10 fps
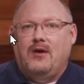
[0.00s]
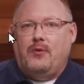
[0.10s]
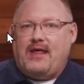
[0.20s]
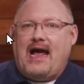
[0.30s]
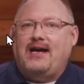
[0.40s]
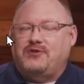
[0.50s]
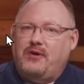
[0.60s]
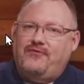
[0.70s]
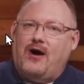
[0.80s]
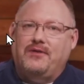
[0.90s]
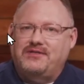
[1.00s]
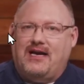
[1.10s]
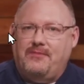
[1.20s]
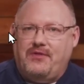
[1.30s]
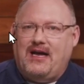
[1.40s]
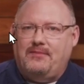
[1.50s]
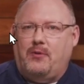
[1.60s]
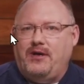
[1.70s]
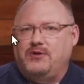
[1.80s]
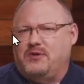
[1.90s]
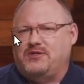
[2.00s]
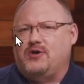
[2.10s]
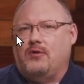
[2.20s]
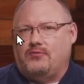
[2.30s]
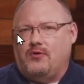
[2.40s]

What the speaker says: With Azure, we follow the same thing, but we use what is called